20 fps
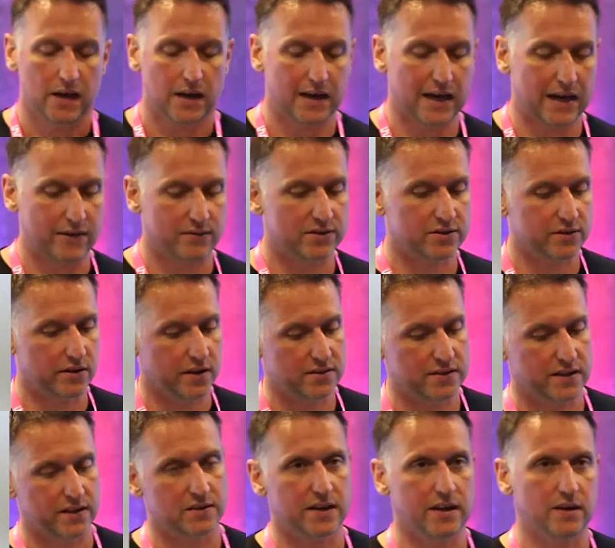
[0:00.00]

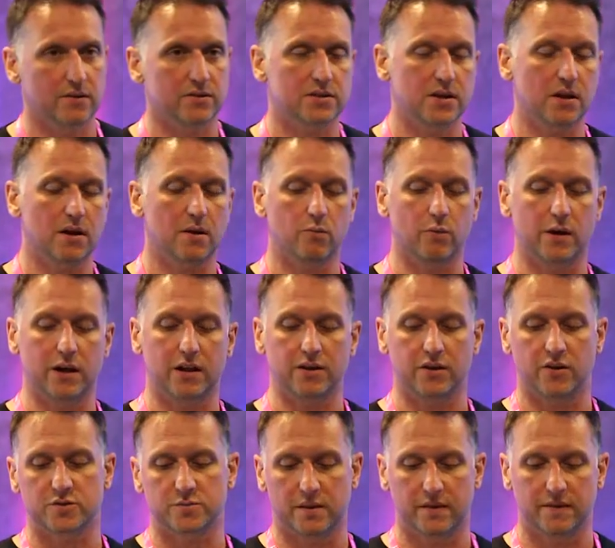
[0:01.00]
advertising, a term well
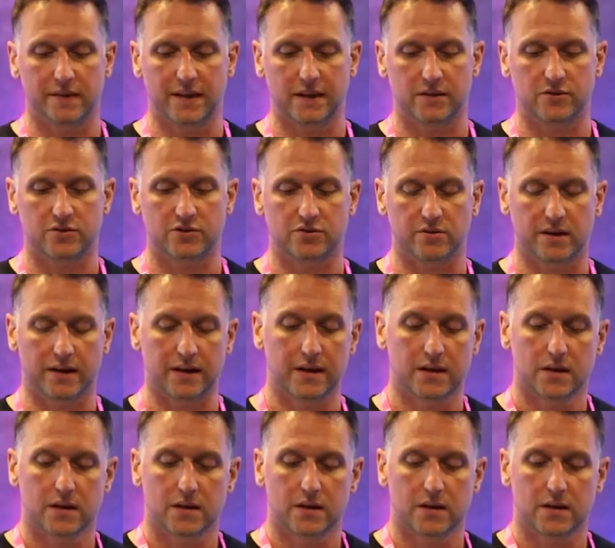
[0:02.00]
used within the industry.